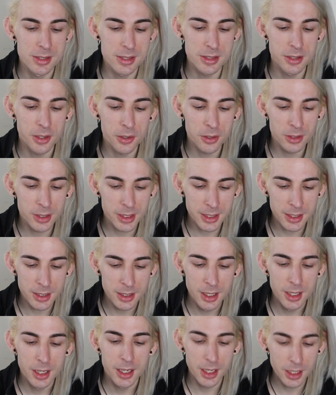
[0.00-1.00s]
Slowly
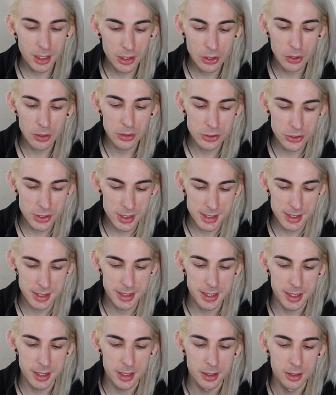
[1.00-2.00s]
and
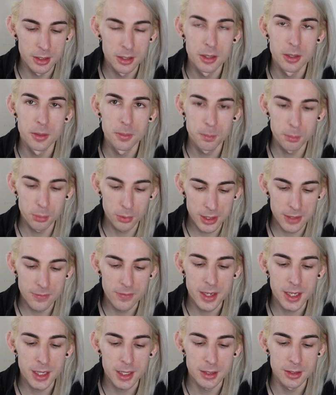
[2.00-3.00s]
consciously breathe
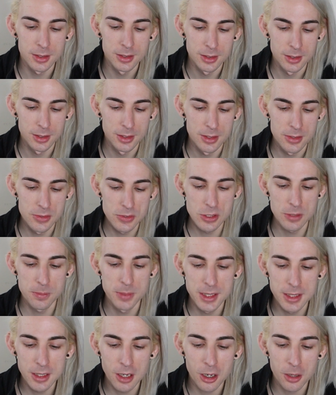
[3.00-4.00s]
in to
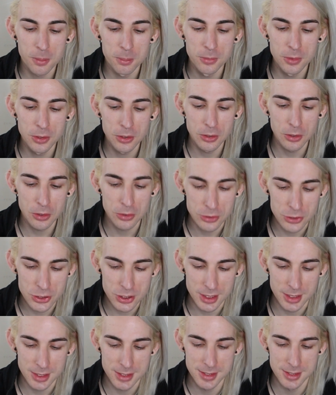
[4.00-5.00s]
become
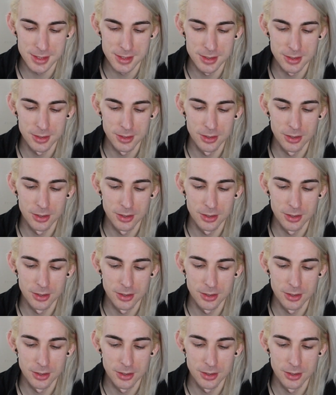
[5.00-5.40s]
conscious